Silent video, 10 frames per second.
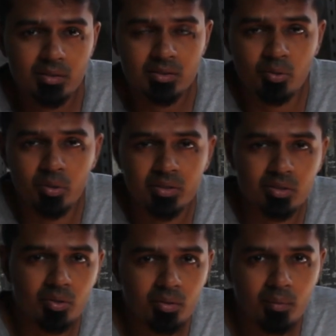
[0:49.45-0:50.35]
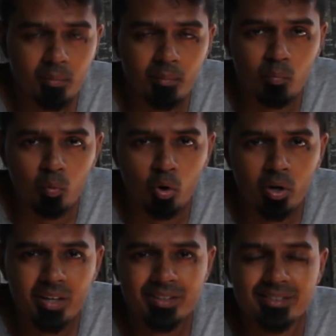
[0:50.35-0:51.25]
is going to
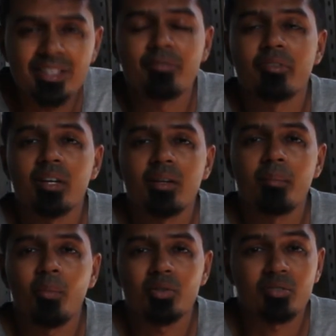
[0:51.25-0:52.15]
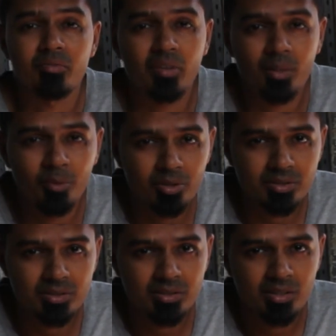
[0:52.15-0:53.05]
work different muscle
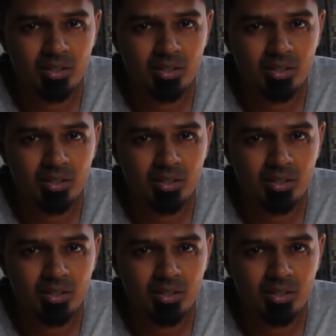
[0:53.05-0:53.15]
fibers,